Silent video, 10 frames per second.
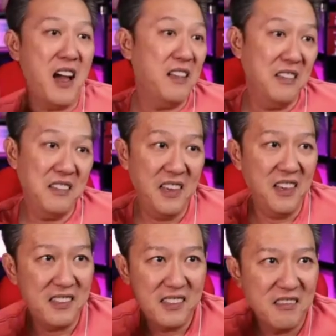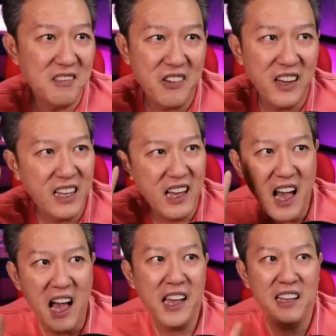other things. All right, the
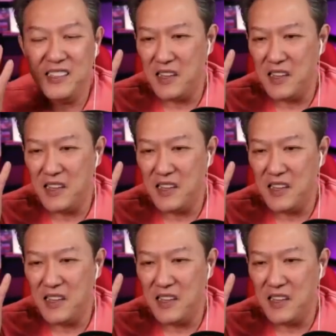eyes, the